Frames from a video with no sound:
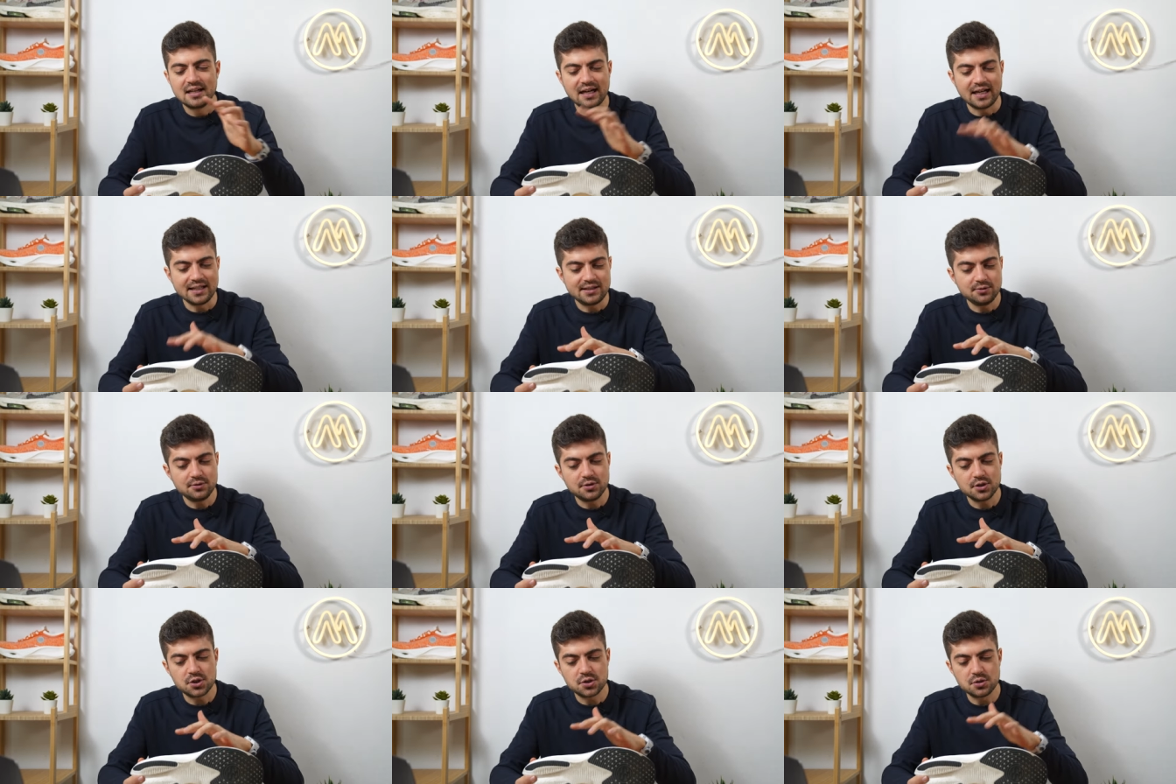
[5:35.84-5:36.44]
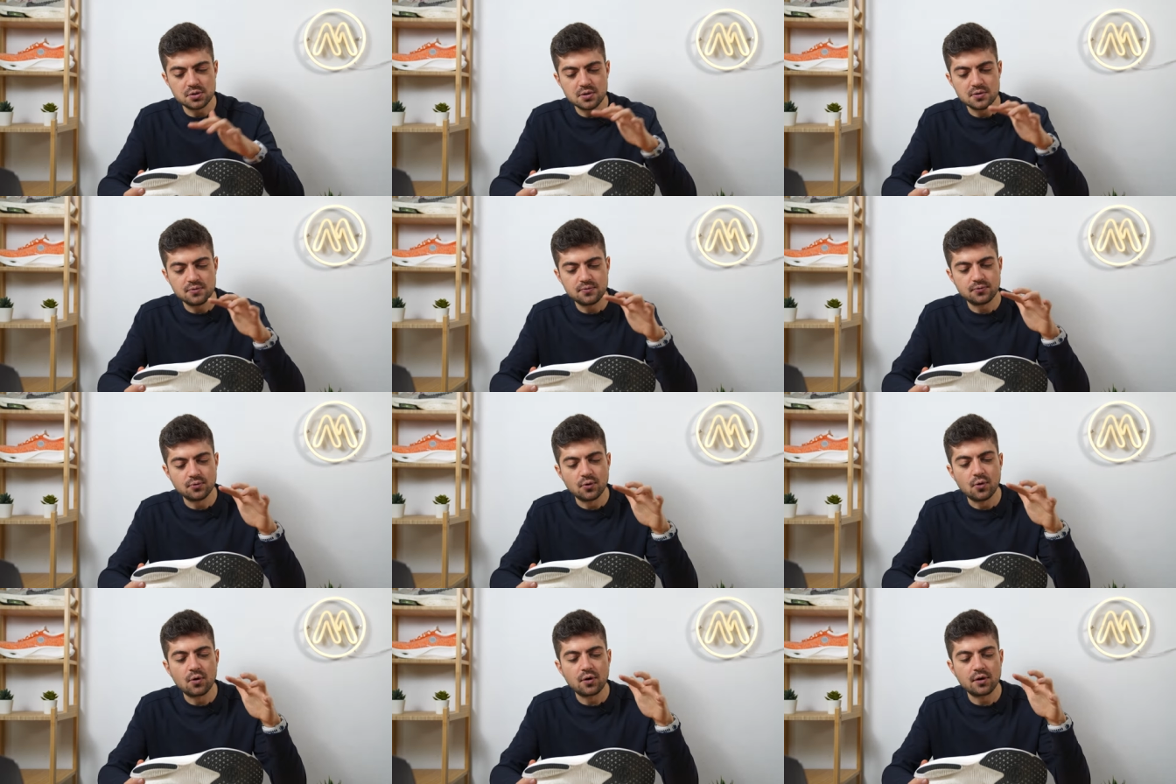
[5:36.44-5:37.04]
I took the shoe
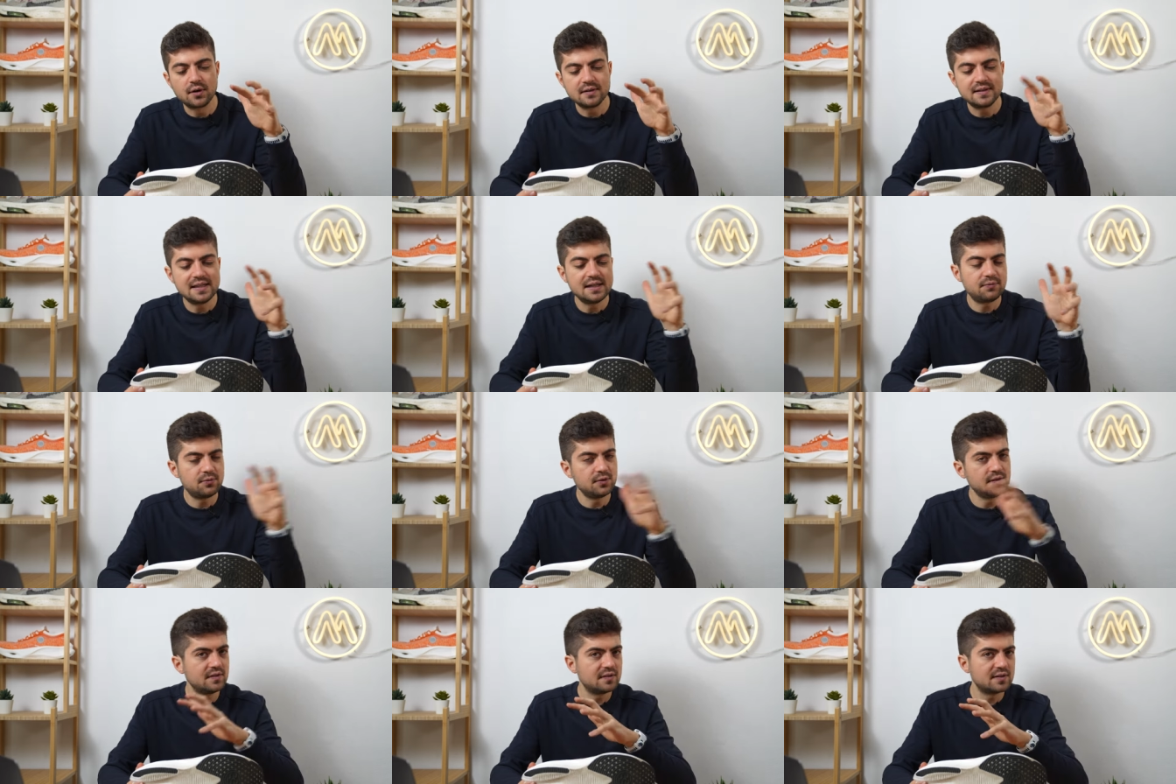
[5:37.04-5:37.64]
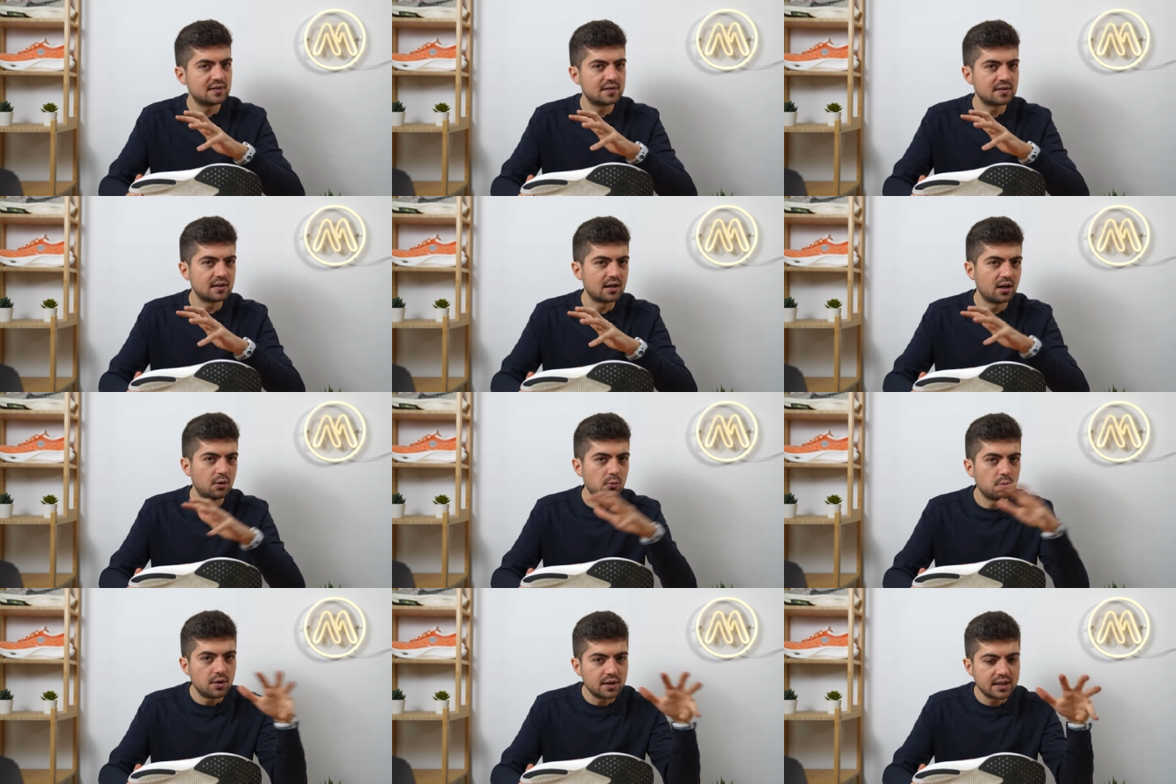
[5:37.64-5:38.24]
for different
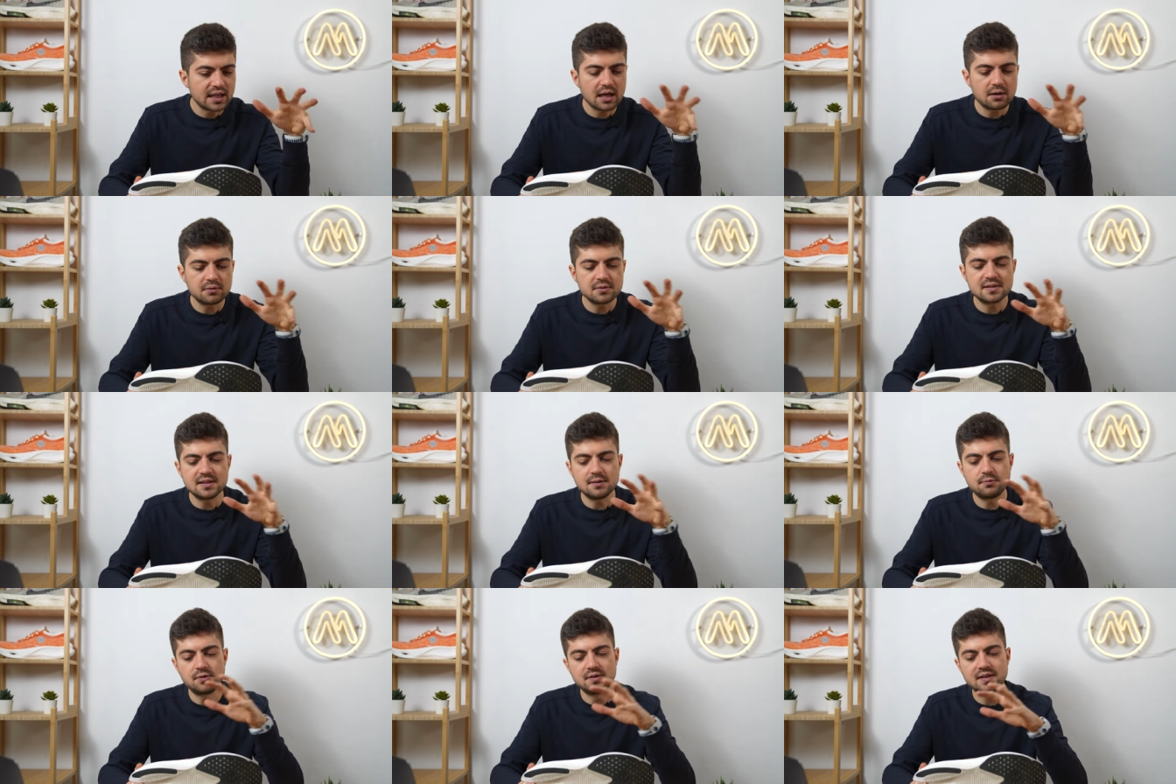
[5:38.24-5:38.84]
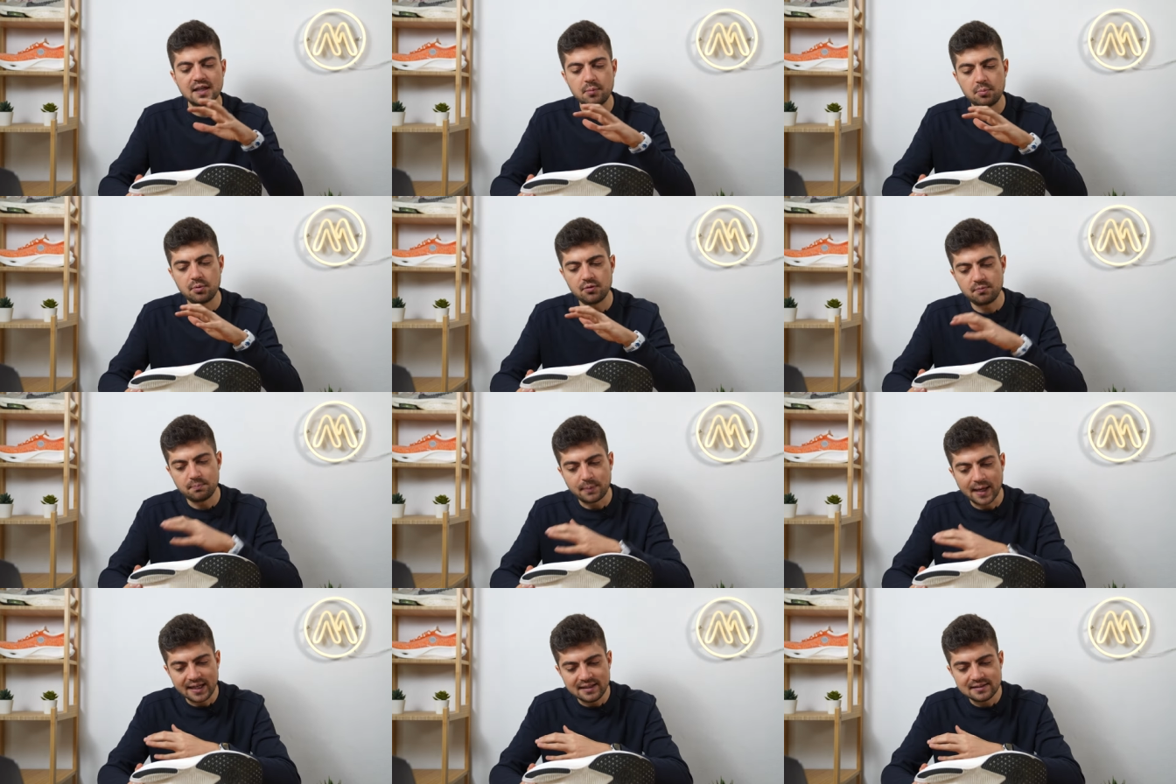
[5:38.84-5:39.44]
uh, workouts, different type
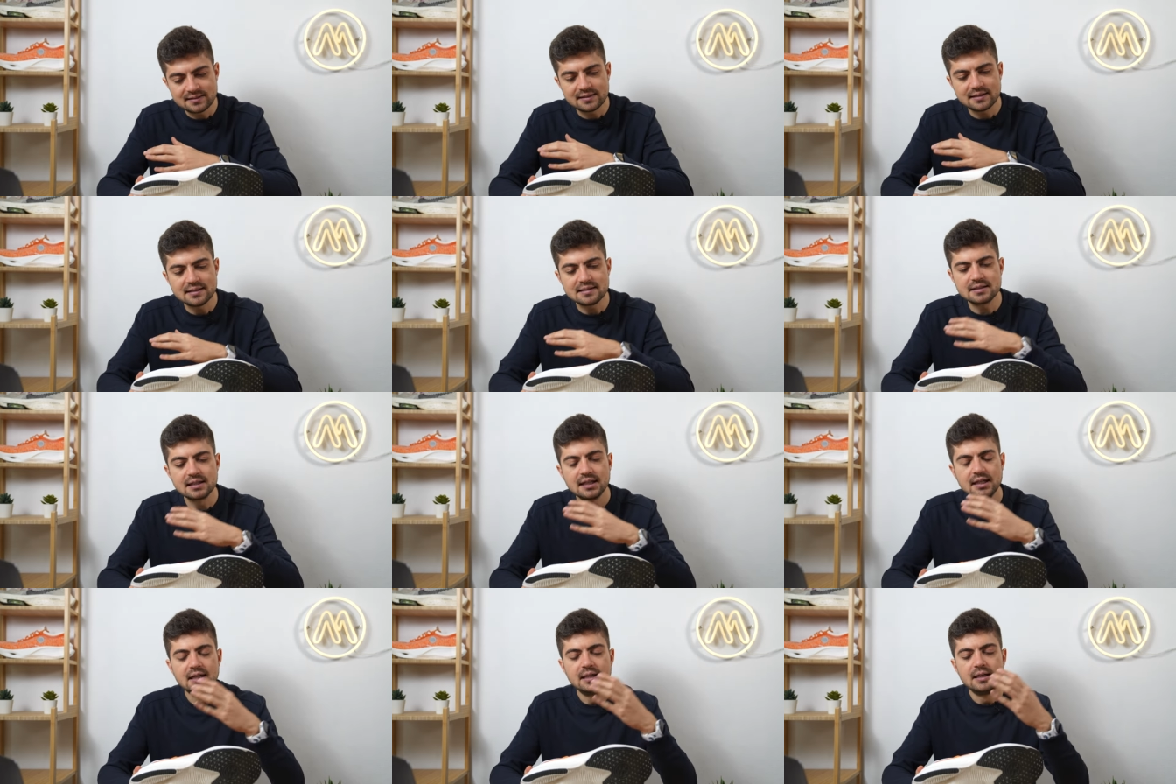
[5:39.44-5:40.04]
of paces,